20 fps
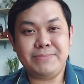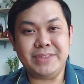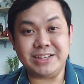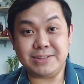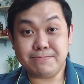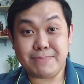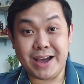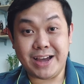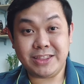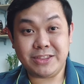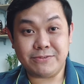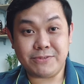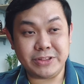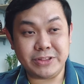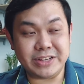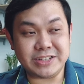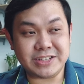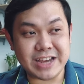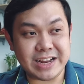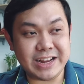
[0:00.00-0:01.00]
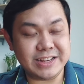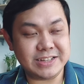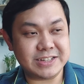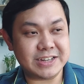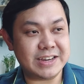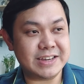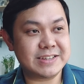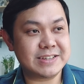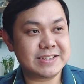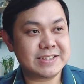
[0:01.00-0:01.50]
Despite of all the
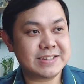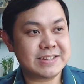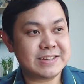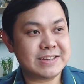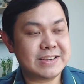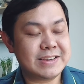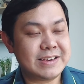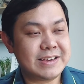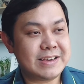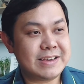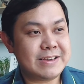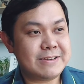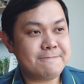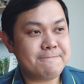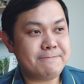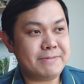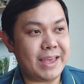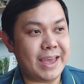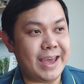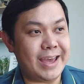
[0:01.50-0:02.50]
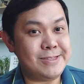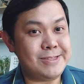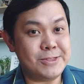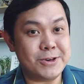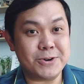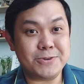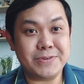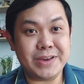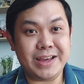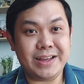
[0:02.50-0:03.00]
challenges and
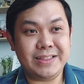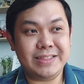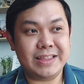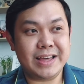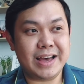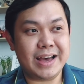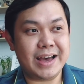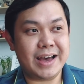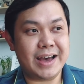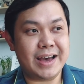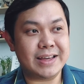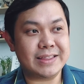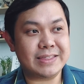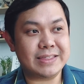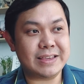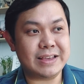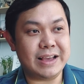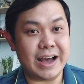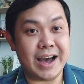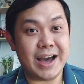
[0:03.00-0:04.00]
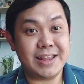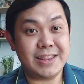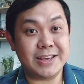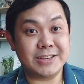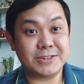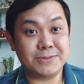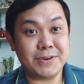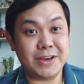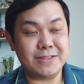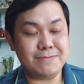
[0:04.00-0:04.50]
knowing that God
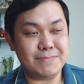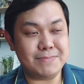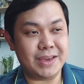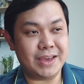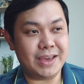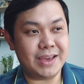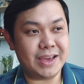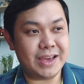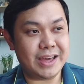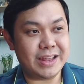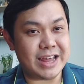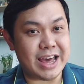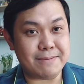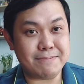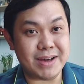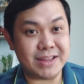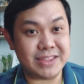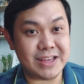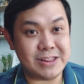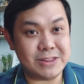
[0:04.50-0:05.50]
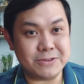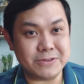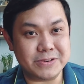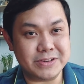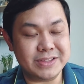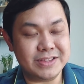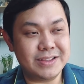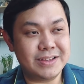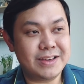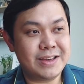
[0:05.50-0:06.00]
is with me and I'm not
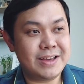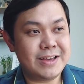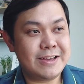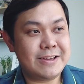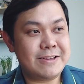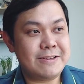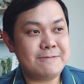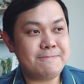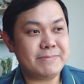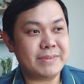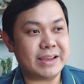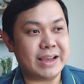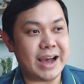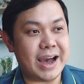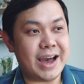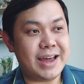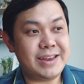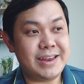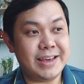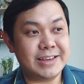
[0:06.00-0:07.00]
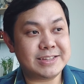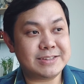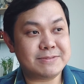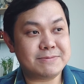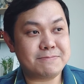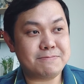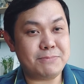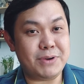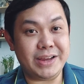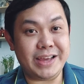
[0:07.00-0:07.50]
alone, God is
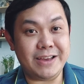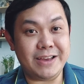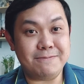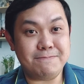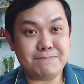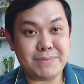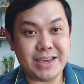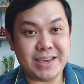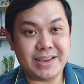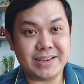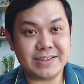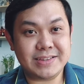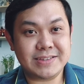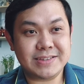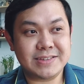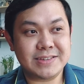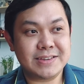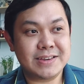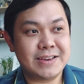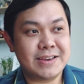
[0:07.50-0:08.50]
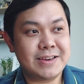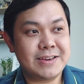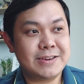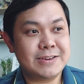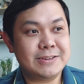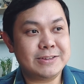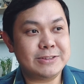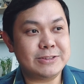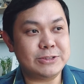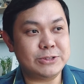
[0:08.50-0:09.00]
bringing peace,
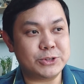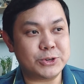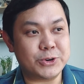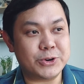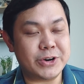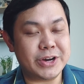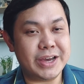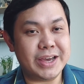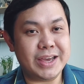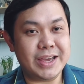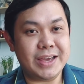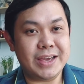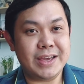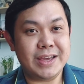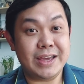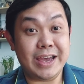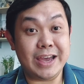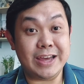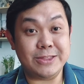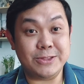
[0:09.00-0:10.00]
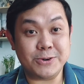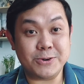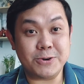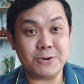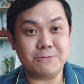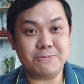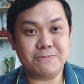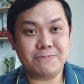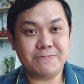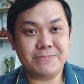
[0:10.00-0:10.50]
joy, and
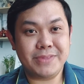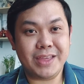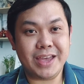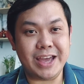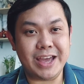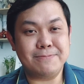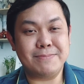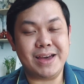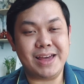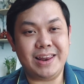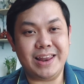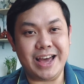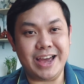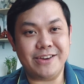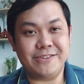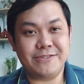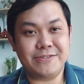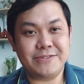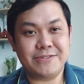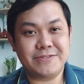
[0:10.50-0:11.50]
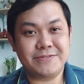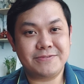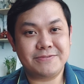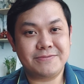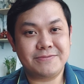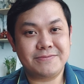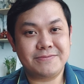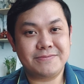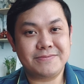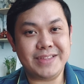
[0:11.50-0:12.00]
hope in my life.
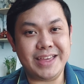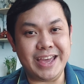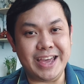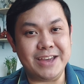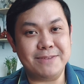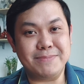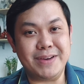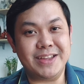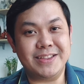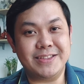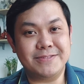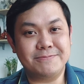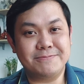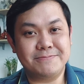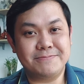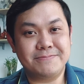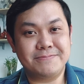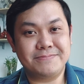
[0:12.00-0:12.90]
Amen.